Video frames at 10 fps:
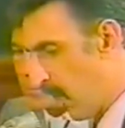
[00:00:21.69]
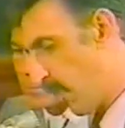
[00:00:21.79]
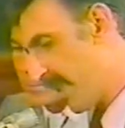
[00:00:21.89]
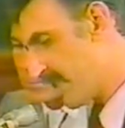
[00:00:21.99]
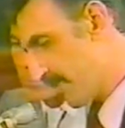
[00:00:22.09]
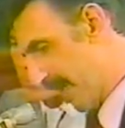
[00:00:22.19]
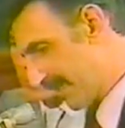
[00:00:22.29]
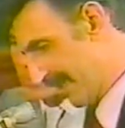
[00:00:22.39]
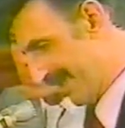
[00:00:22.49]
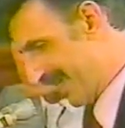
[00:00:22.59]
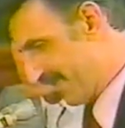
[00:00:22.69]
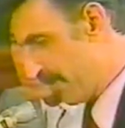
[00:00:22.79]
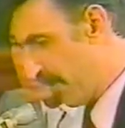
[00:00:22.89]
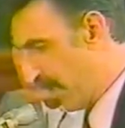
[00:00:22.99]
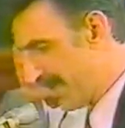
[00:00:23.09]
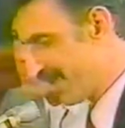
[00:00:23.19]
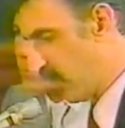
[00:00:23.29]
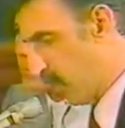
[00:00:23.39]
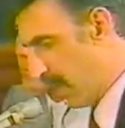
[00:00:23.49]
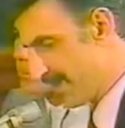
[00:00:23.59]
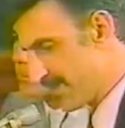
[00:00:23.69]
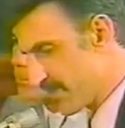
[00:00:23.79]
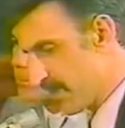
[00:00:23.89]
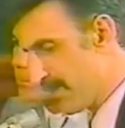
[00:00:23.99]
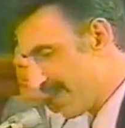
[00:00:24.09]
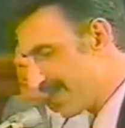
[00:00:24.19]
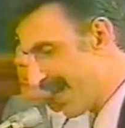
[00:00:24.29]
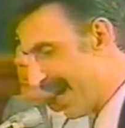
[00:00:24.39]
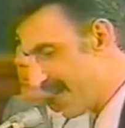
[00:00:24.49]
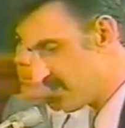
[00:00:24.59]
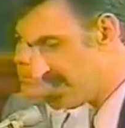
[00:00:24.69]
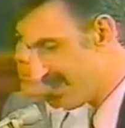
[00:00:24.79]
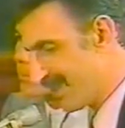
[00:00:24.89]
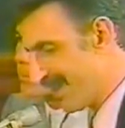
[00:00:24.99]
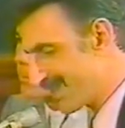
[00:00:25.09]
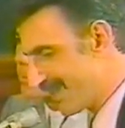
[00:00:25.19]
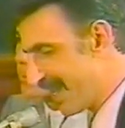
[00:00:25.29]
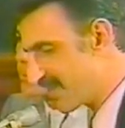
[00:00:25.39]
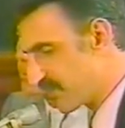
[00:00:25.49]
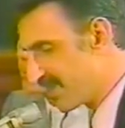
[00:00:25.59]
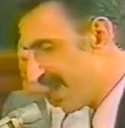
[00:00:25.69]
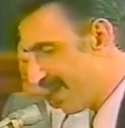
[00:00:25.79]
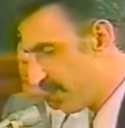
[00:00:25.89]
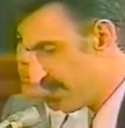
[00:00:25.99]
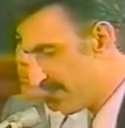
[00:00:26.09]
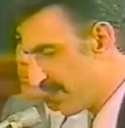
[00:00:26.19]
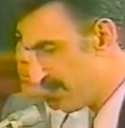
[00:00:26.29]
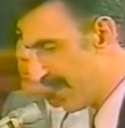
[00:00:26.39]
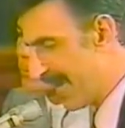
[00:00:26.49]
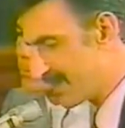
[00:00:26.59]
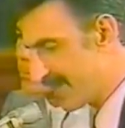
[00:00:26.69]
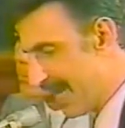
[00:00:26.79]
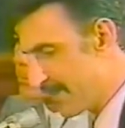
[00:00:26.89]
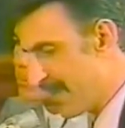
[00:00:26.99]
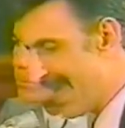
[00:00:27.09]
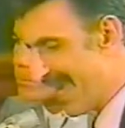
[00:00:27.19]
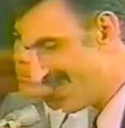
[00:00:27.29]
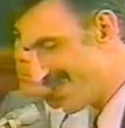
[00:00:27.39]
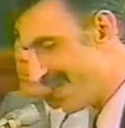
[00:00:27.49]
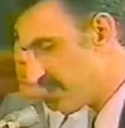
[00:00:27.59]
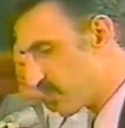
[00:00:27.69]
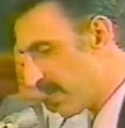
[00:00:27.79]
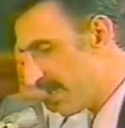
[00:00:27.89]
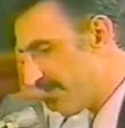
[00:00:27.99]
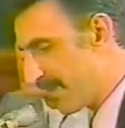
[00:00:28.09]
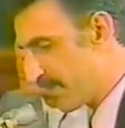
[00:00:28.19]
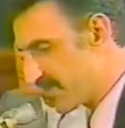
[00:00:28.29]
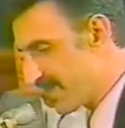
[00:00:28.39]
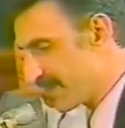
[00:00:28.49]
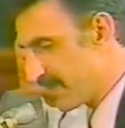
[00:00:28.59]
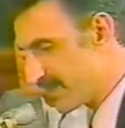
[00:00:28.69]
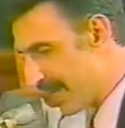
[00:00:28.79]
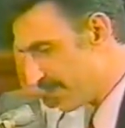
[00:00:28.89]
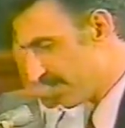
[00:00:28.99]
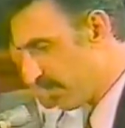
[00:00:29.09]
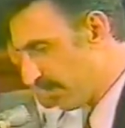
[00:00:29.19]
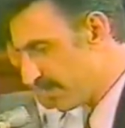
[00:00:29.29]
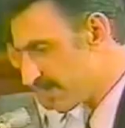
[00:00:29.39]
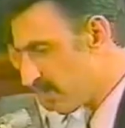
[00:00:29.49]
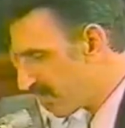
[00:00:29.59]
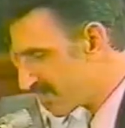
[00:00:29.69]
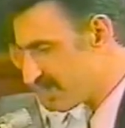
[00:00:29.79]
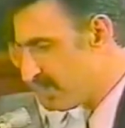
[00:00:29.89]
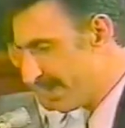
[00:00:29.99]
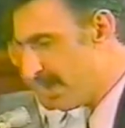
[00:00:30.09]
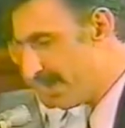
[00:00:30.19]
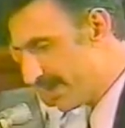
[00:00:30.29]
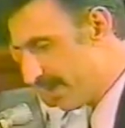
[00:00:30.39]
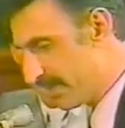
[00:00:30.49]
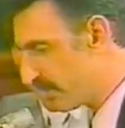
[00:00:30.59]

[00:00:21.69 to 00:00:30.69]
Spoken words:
Are we expected to give up Article 1 so the big guys can collect an extra $1 on every blank tape and 10 to 25% on tape recorders? What's going on here?